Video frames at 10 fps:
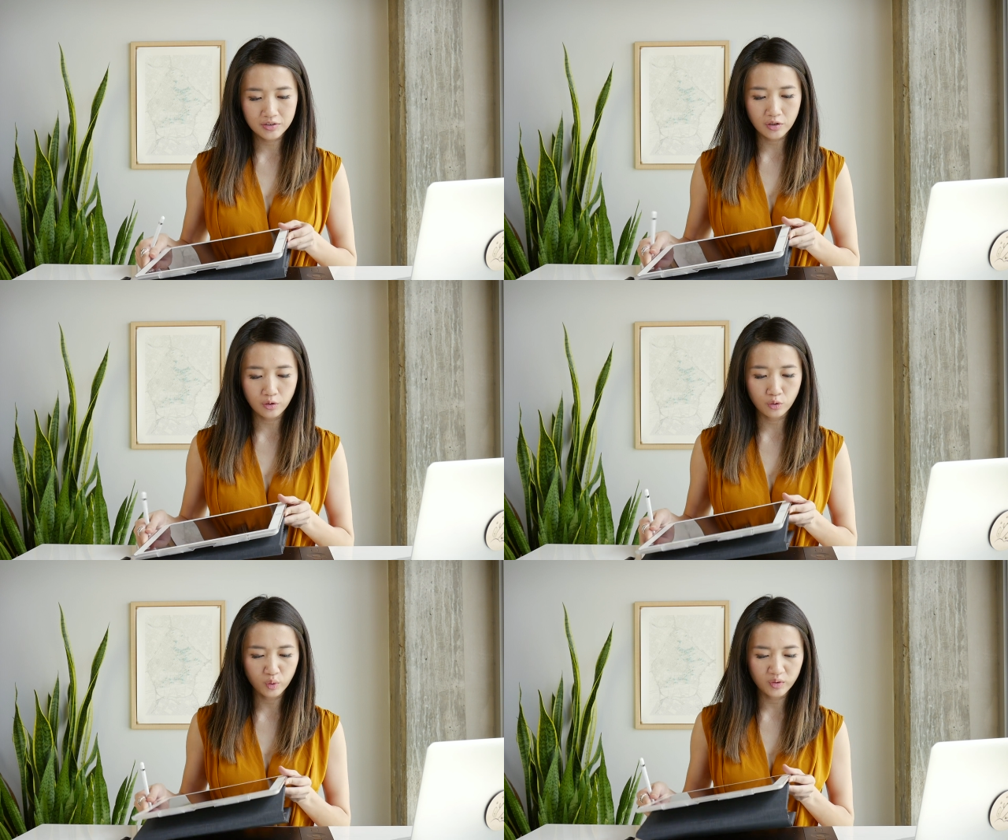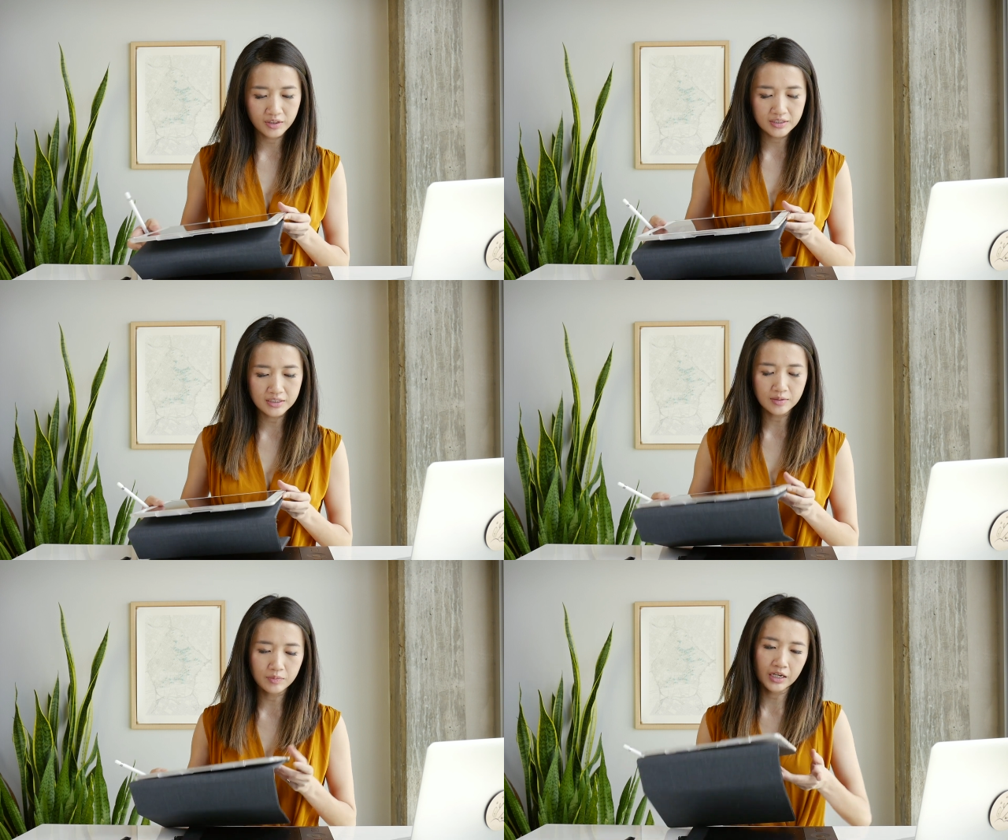So this
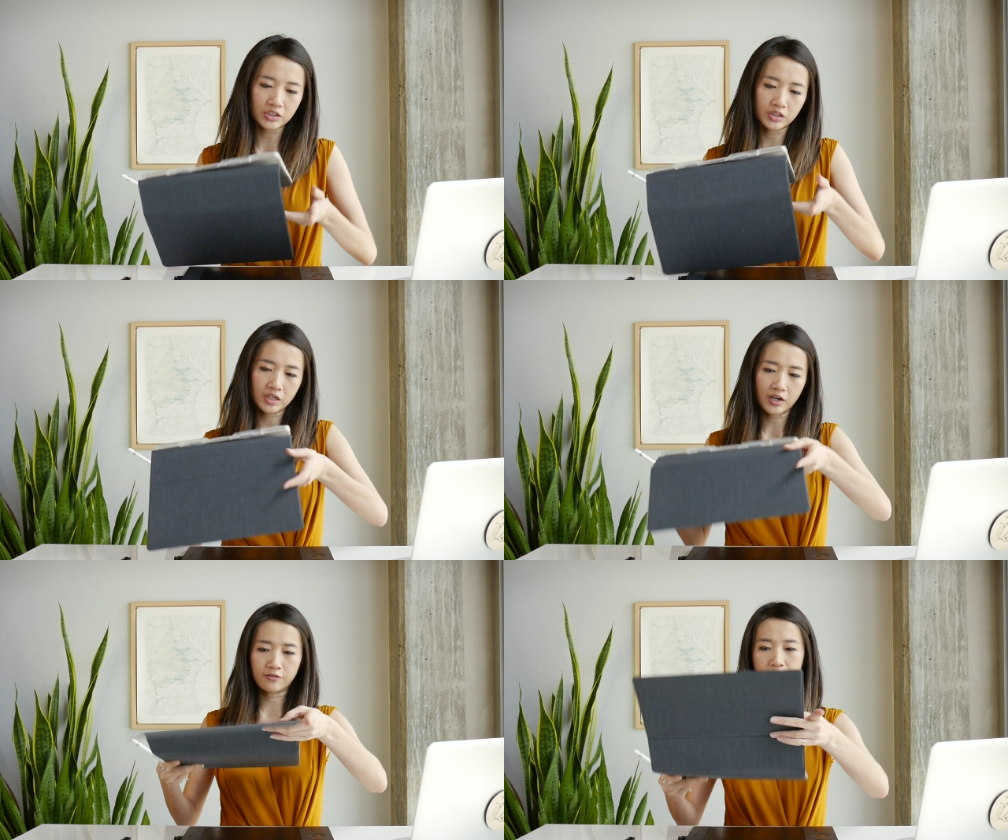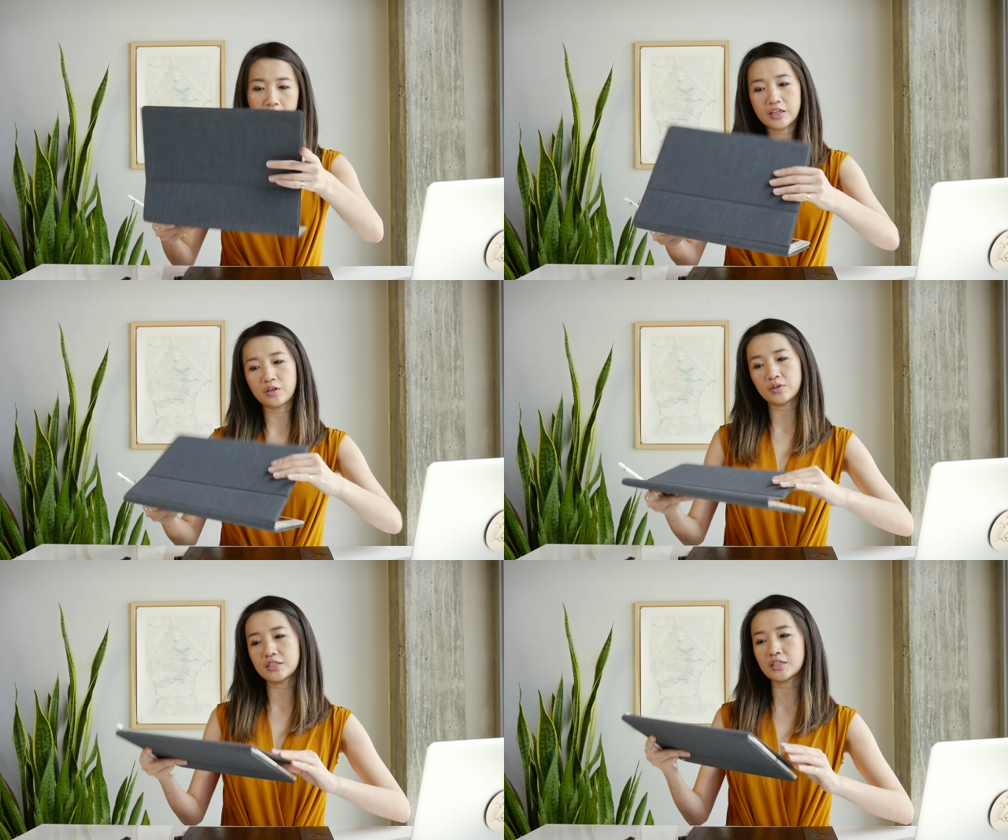is something I actually got
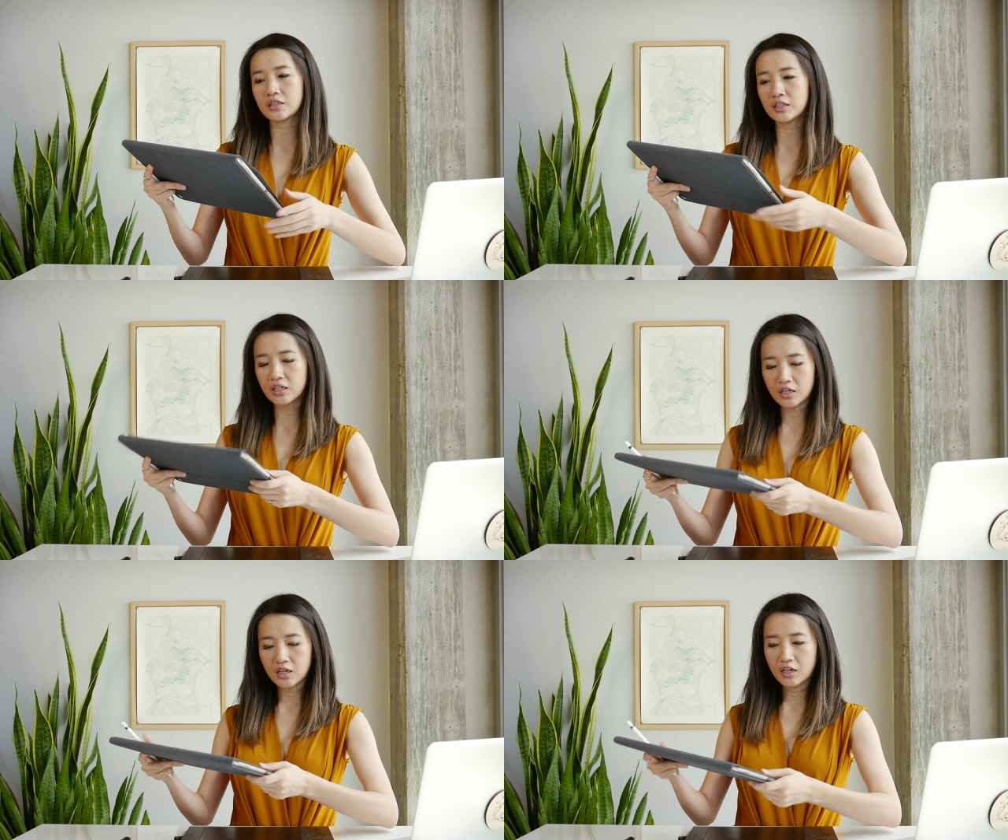fairly recently.